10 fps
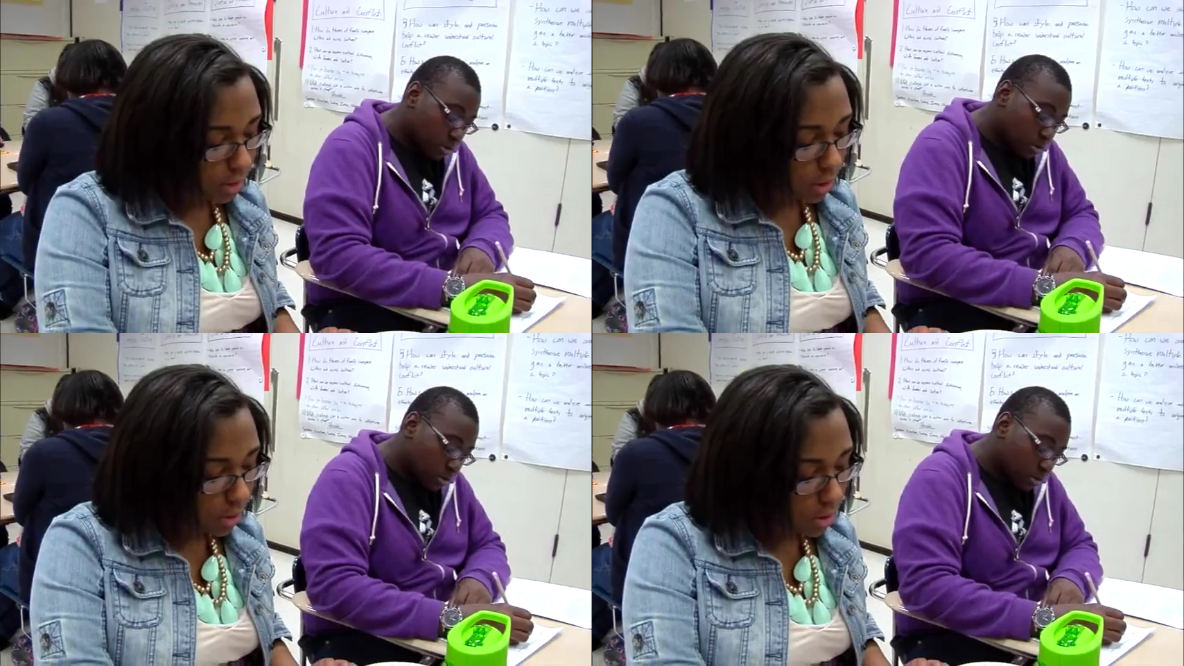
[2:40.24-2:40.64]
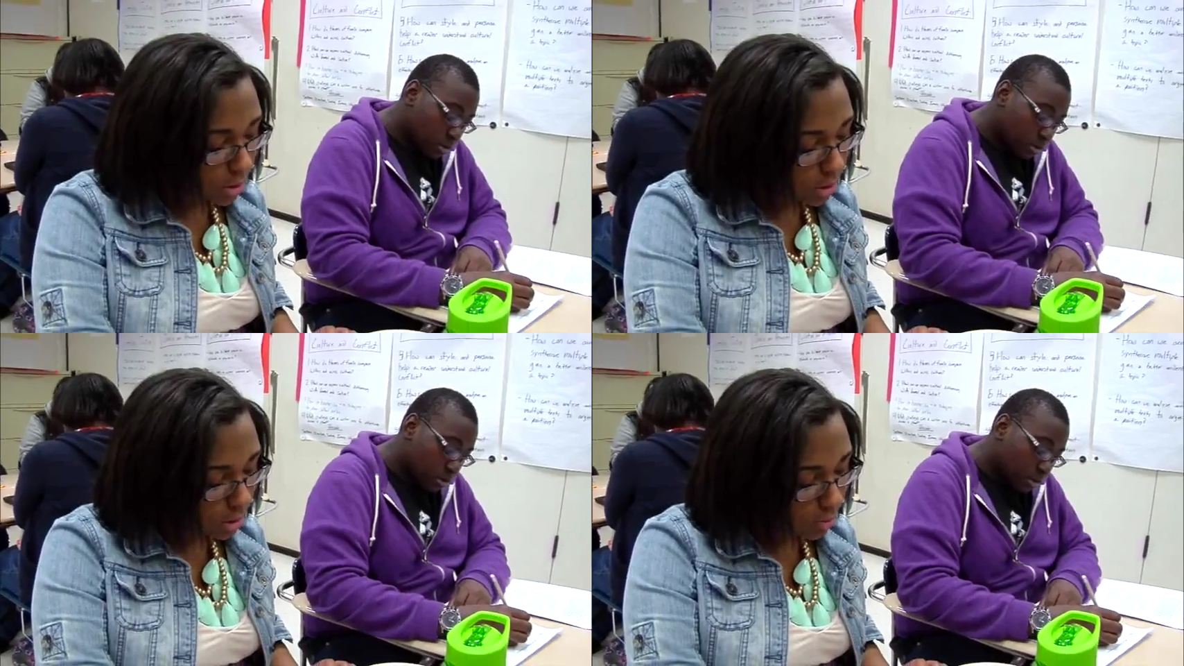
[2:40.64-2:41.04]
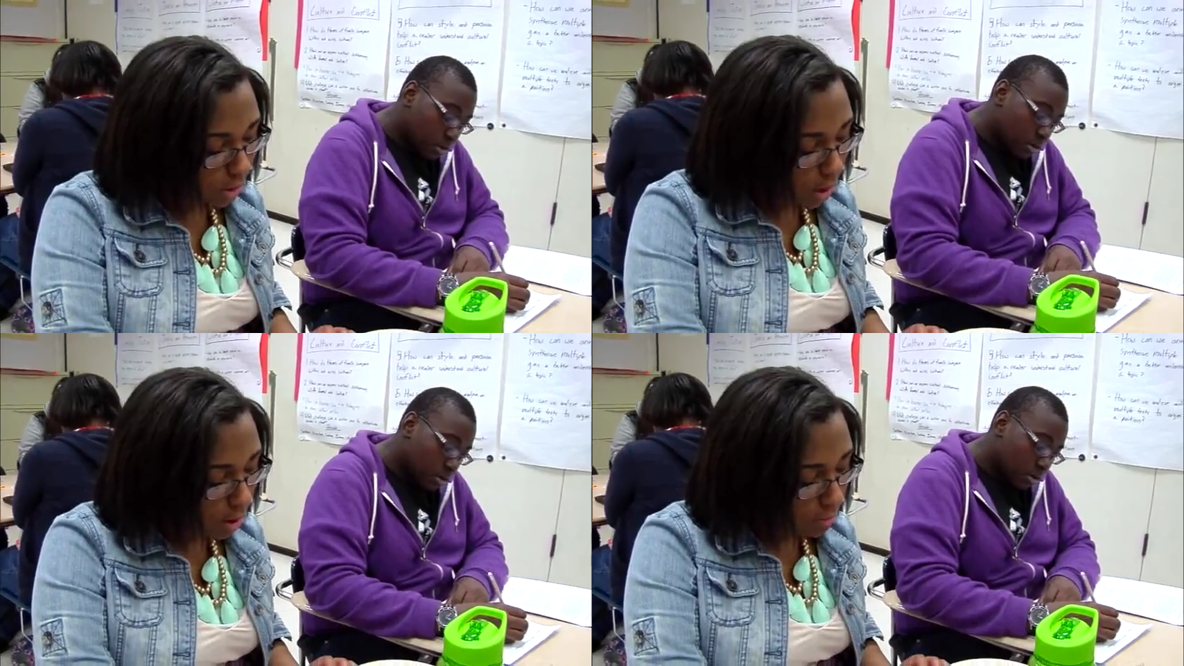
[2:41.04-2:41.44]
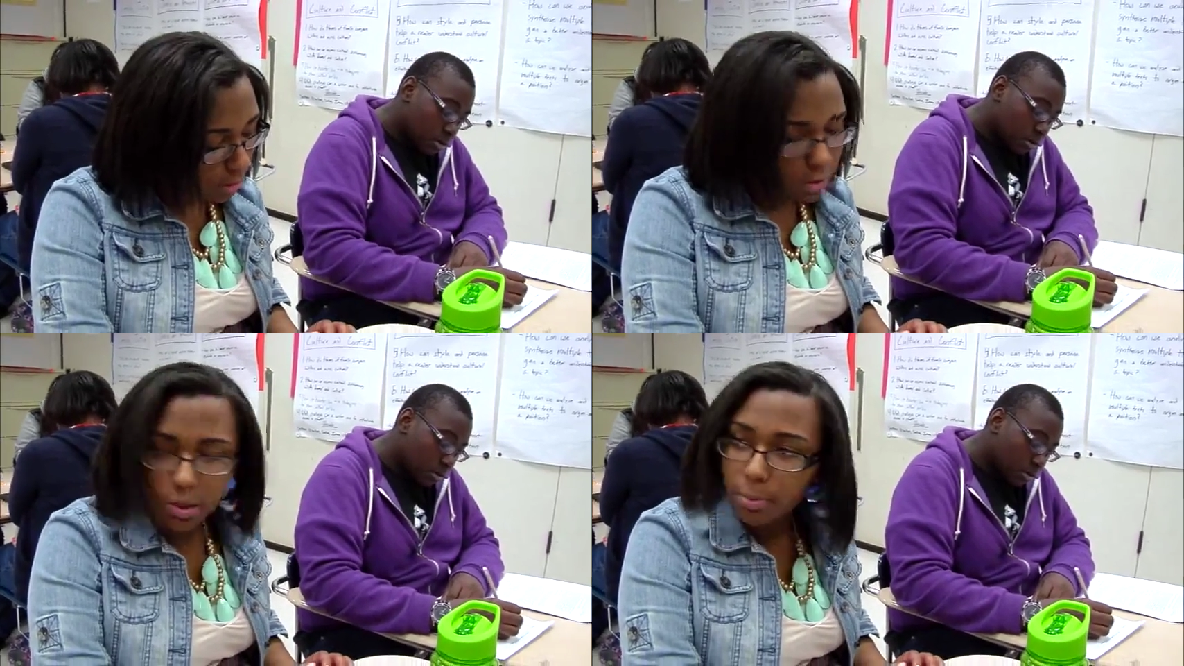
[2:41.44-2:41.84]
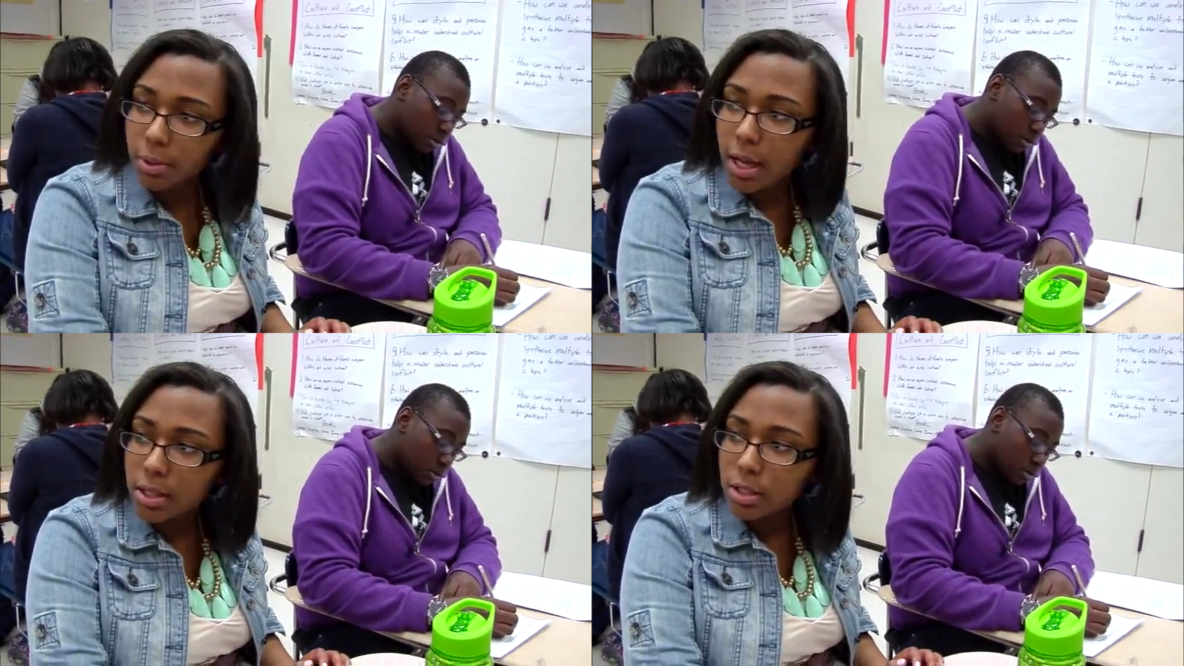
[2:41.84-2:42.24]
Speaker 1: The ocean seemed calm, and you said
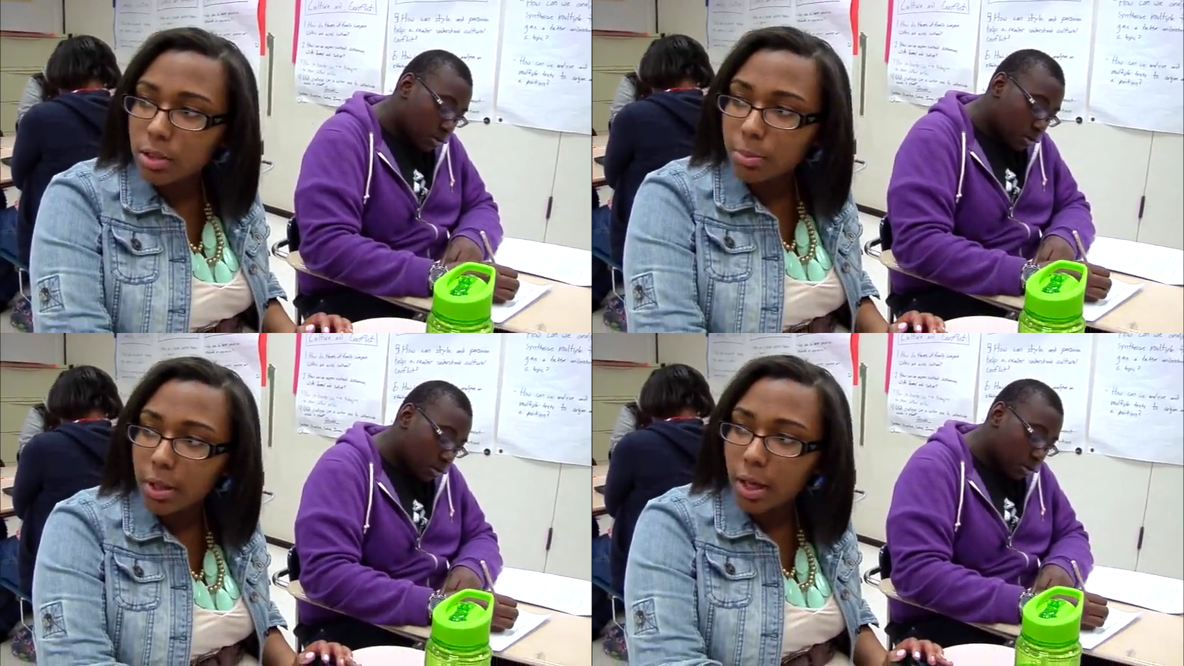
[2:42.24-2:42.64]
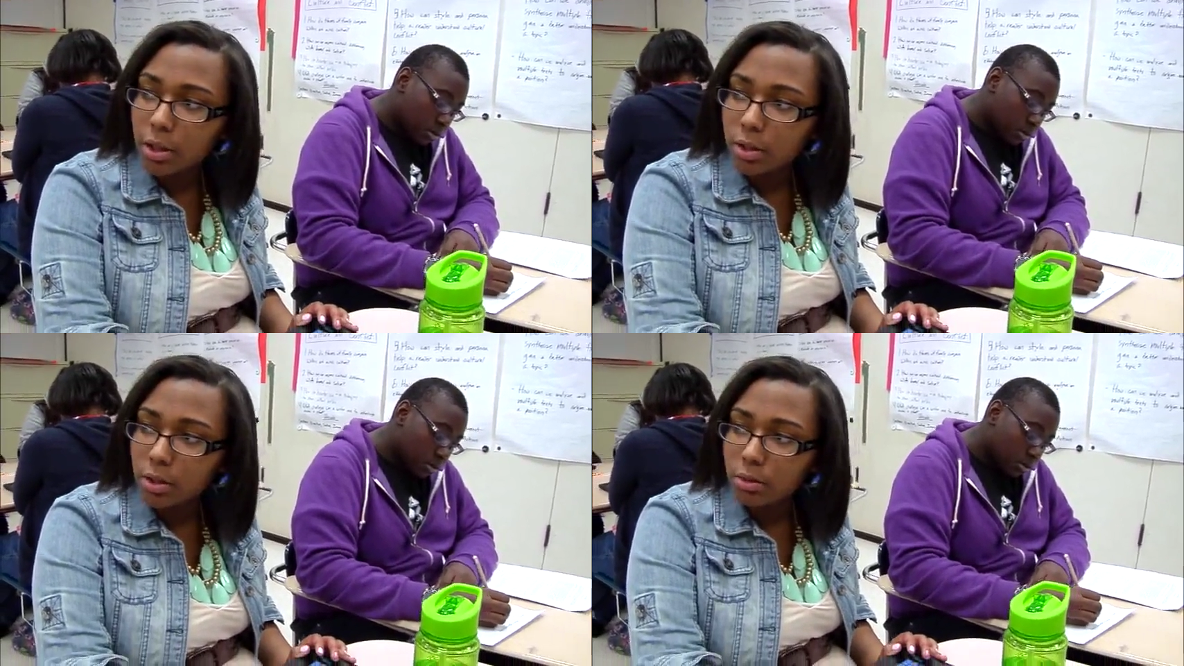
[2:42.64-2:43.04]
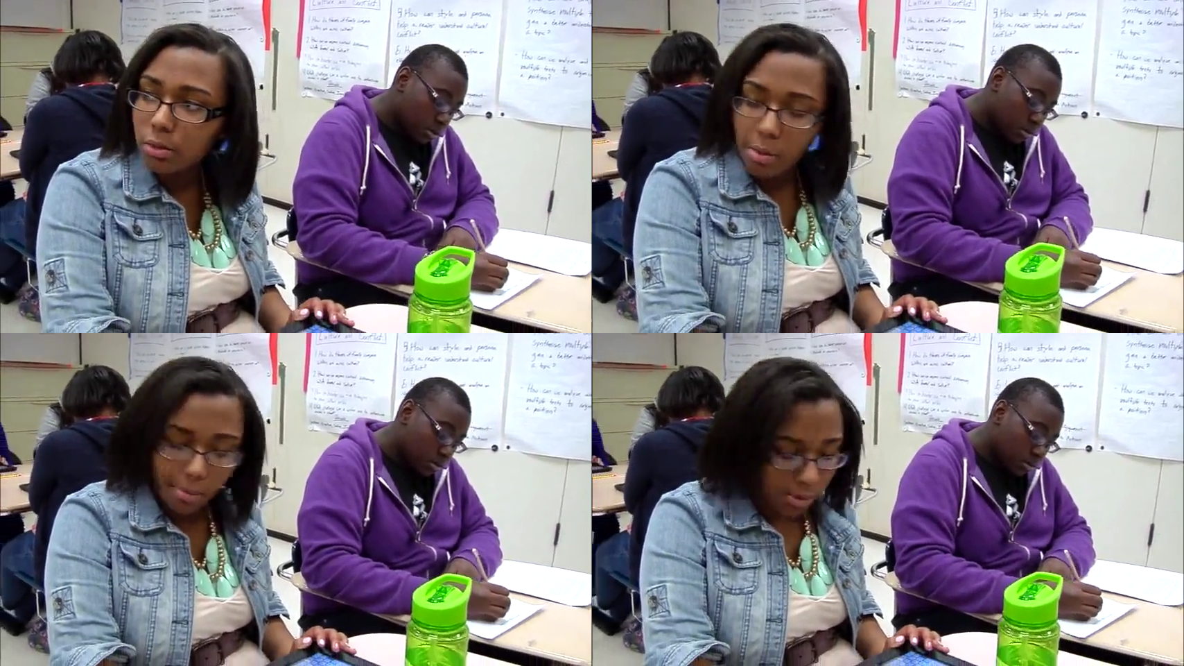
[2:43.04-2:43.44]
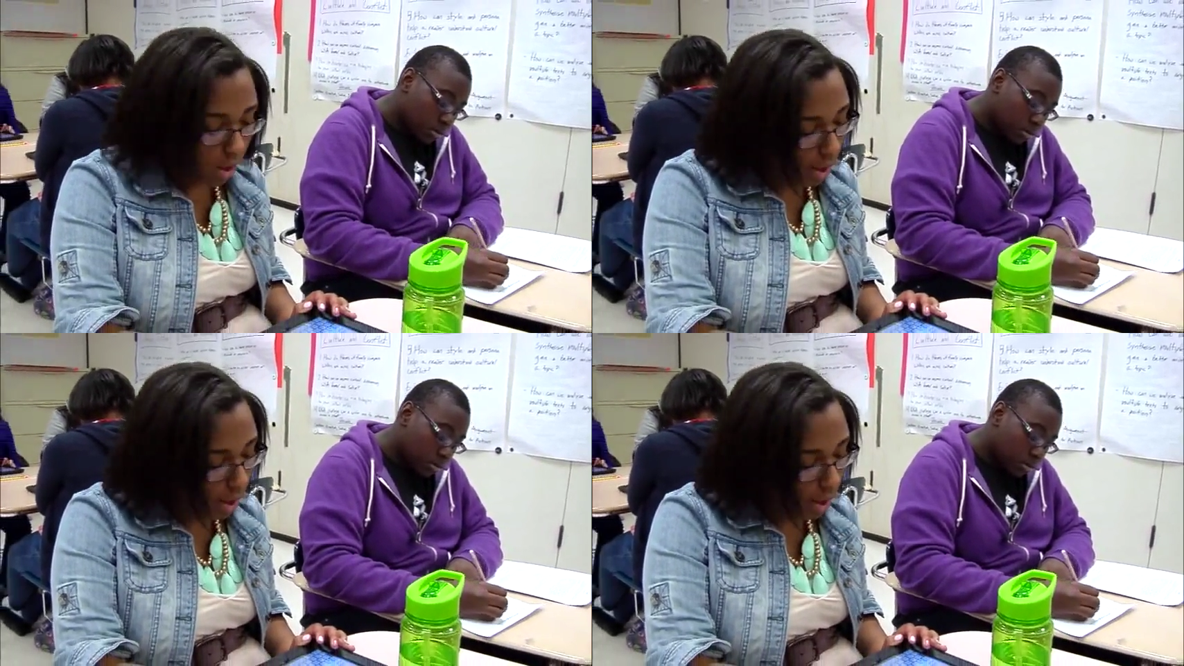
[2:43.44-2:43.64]
placid or placid? Placid.